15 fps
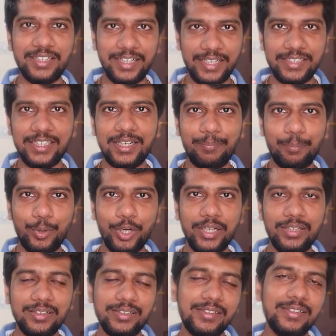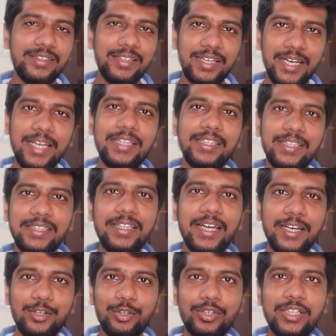at that point, and then they
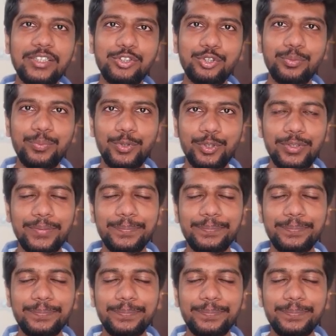had to consume more.